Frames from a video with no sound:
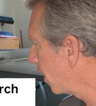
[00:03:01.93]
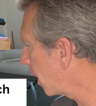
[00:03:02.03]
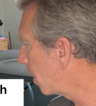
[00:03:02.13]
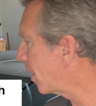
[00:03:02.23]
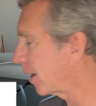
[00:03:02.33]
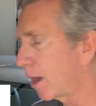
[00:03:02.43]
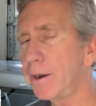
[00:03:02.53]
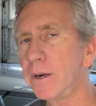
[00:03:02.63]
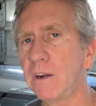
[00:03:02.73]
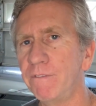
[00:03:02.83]
about
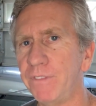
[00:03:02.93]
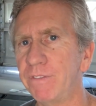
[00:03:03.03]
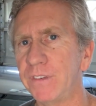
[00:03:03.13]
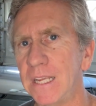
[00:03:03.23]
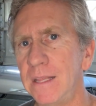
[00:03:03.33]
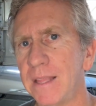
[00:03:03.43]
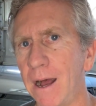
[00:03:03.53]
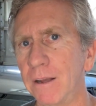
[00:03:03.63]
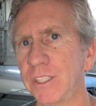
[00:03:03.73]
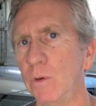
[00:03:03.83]

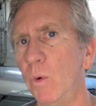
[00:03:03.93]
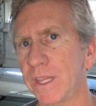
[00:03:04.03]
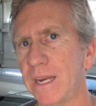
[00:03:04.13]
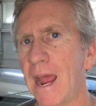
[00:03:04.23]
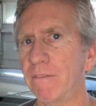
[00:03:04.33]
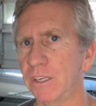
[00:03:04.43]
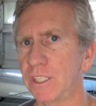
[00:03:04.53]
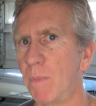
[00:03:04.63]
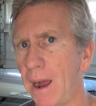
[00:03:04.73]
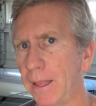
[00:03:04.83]
115,000 with an average
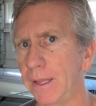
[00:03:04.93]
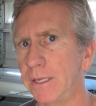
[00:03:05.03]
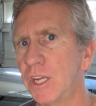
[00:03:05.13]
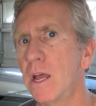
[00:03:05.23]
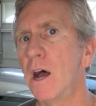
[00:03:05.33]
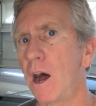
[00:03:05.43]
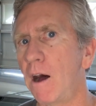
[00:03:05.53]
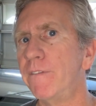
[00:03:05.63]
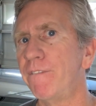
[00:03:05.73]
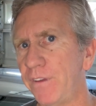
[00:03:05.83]
mileage
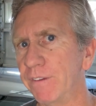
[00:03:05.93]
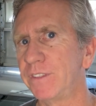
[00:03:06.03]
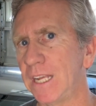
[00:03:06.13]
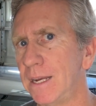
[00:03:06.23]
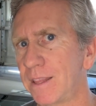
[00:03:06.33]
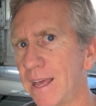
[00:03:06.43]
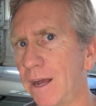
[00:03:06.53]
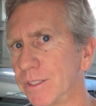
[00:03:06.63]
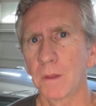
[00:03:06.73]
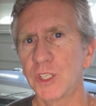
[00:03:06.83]
of
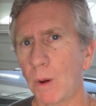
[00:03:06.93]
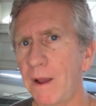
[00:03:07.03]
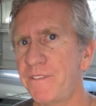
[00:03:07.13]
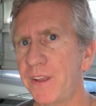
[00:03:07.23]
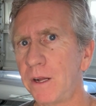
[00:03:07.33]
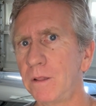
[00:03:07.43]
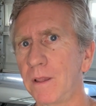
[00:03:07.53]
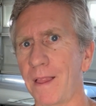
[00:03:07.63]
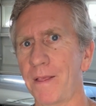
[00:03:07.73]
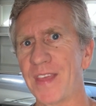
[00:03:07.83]
15,000. So I
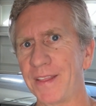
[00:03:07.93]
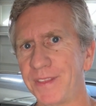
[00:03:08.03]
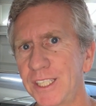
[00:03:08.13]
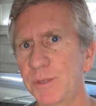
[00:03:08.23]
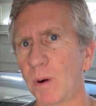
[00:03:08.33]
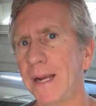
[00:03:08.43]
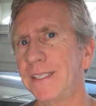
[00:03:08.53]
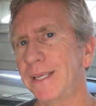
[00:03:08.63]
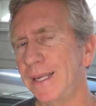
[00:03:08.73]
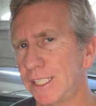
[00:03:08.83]
feel that this
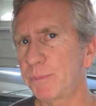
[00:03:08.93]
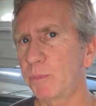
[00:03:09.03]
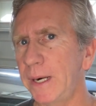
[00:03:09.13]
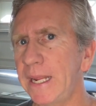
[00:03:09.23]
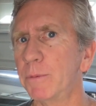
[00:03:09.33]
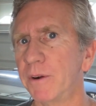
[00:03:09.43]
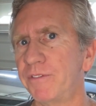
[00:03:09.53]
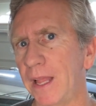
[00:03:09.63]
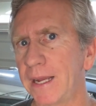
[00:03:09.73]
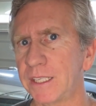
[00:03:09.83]
pricing is pretty
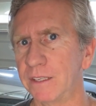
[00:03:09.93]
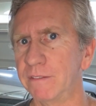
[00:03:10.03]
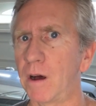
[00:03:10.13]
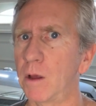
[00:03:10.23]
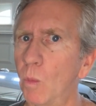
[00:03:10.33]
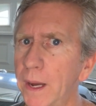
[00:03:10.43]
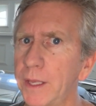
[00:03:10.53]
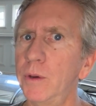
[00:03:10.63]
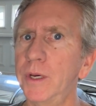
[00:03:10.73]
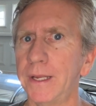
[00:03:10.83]
reflective on what
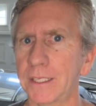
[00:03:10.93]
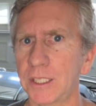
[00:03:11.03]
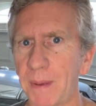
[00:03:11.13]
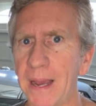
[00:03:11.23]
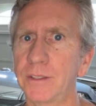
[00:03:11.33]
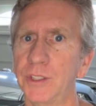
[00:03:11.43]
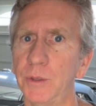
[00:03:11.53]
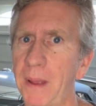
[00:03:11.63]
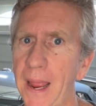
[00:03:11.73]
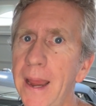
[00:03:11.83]
you could expect to
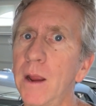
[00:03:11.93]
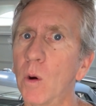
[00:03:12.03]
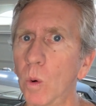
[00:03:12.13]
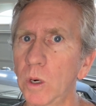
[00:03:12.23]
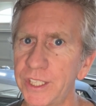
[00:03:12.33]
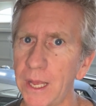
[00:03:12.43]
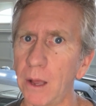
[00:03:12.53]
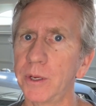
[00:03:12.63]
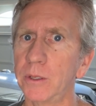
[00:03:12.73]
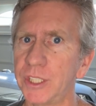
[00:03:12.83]
pay or sell
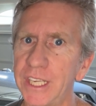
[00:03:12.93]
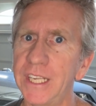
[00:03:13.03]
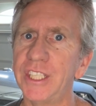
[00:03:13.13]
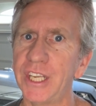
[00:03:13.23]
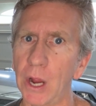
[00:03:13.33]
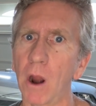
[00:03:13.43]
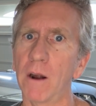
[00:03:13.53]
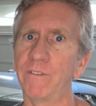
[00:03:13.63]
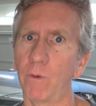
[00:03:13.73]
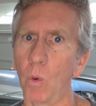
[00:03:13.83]
your GTR
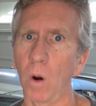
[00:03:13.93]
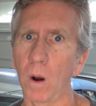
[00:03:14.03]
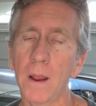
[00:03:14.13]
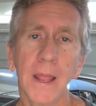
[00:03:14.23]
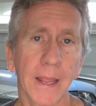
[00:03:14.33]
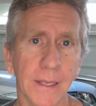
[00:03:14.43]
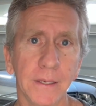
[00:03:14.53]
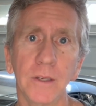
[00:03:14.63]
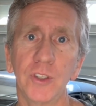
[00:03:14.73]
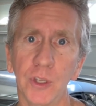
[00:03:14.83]
for
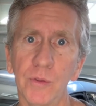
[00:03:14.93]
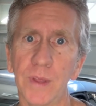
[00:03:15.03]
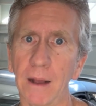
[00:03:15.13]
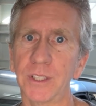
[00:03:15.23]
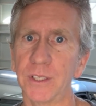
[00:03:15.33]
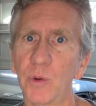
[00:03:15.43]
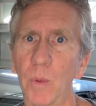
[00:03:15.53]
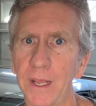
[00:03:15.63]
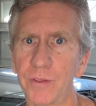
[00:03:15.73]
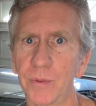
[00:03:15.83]
in
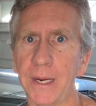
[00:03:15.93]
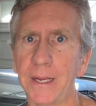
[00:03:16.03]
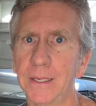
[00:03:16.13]
2023.